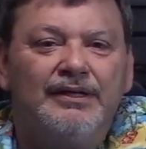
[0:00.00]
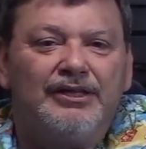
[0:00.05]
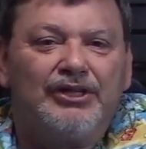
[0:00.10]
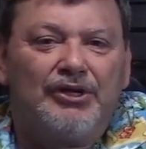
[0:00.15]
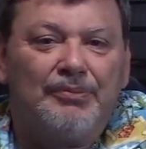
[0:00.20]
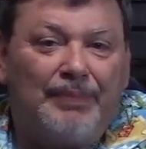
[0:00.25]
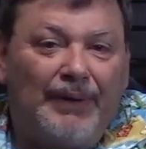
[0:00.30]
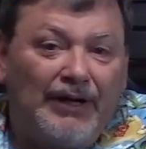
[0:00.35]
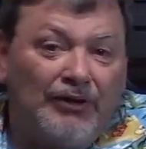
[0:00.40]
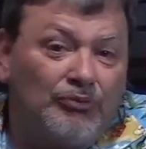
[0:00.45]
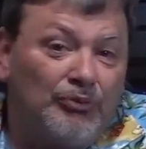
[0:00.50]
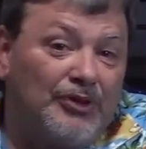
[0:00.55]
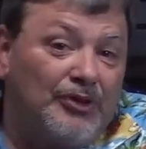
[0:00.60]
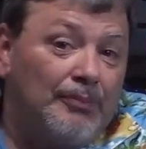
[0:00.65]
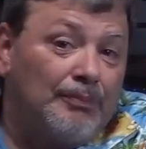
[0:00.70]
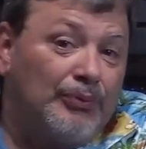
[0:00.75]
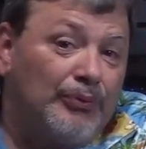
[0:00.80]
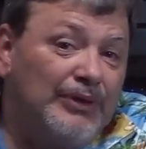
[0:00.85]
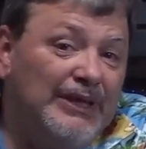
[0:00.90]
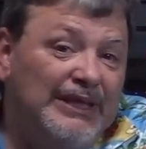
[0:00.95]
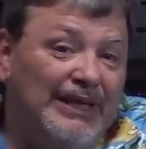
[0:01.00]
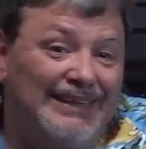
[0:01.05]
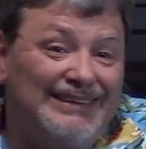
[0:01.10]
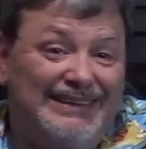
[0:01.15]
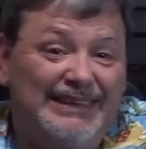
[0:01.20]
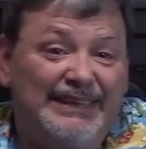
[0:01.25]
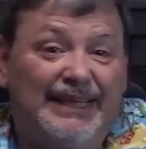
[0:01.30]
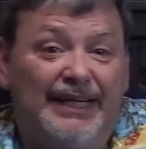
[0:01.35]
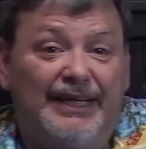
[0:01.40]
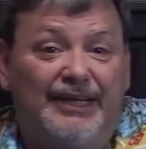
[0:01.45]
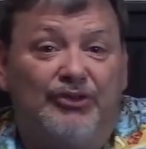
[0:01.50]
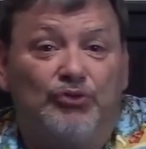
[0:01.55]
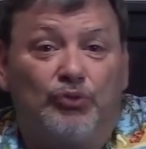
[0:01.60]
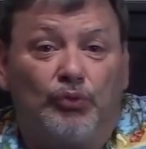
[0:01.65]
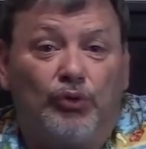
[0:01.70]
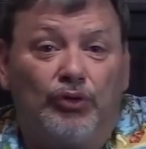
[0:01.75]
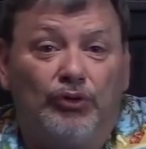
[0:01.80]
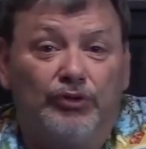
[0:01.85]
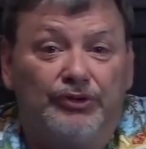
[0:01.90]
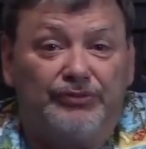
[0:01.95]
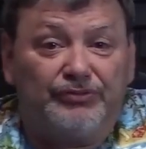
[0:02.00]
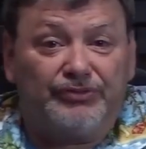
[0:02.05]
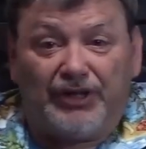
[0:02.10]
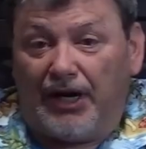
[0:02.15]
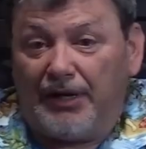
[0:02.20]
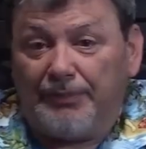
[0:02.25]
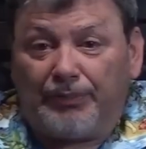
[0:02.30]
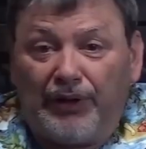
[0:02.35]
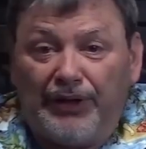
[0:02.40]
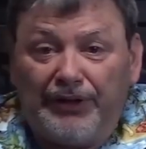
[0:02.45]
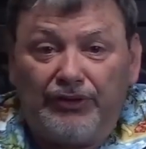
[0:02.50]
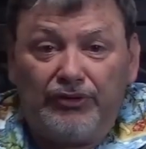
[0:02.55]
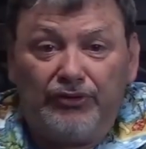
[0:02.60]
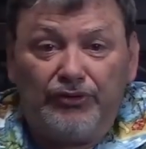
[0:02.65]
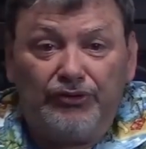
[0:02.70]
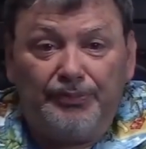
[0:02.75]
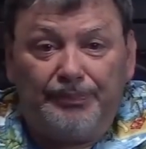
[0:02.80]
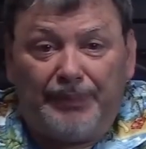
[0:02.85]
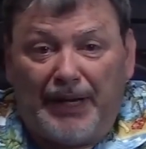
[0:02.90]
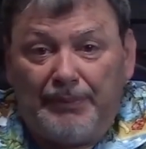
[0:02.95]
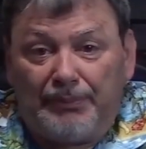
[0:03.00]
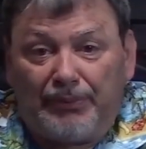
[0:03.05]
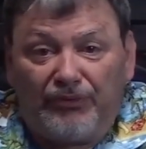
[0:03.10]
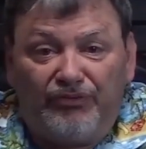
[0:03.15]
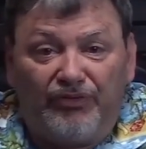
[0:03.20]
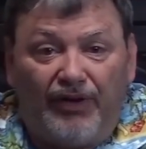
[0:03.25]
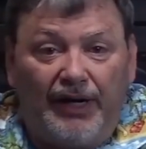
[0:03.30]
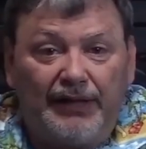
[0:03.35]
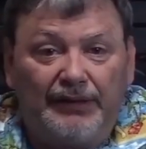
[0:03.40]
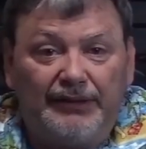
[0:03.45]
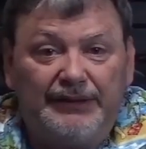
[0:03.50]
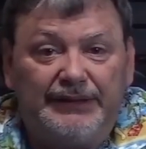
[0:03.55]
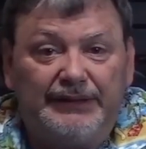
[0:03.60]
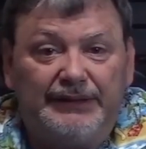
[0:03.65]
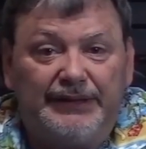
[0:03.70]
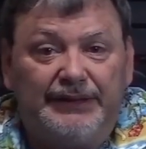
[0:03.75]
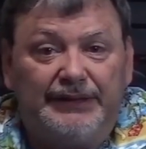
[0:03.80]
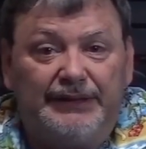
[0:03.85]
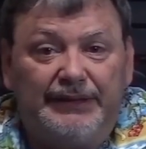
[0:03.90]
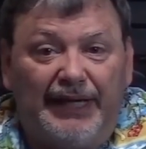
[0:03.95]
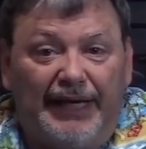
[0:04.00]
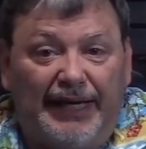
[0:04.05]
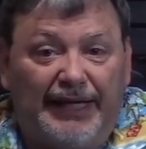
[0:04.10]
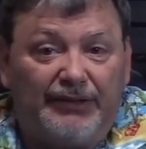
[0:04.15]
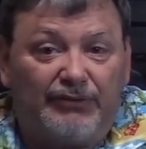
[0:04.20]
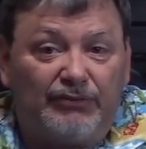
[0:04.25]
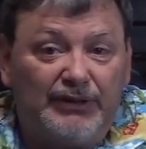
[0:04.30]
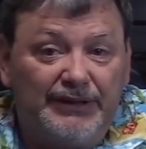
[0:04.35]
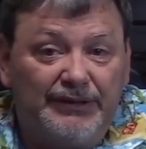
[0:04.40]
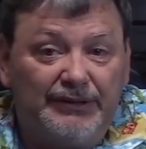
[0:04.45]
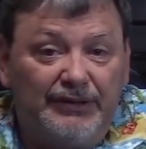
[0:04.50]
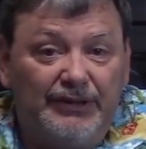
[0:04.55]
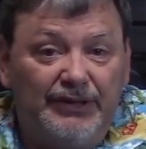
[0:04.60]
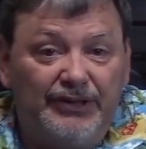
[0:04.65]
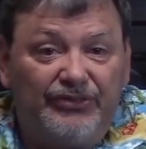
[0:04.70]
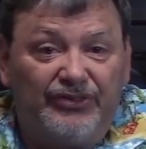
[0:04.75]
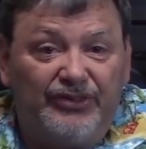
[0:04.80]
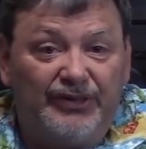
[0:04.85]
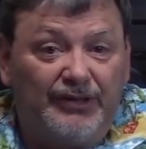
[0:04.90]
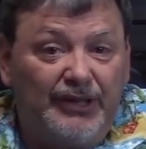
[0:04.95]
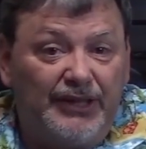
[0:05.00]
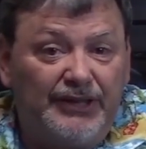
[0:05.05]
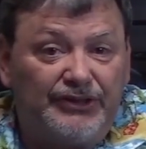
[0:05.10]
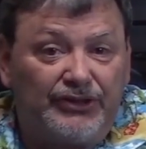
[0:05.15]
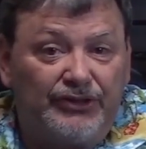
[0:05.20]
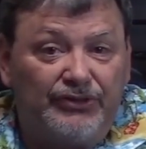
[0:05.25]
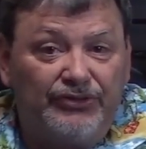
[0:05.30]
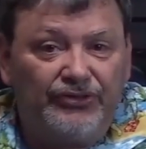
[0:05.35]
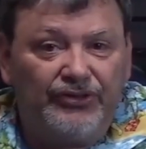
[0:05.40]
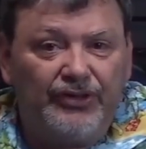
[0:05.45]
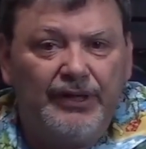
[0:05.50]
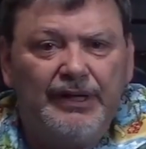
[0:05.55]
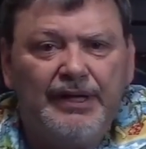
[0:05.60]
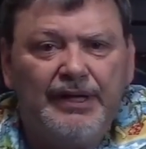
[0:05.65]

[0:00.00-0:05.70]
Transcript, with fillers: Compared with the pre-1980s world of typewriters, paper filing, and handwritten lists and ledgers,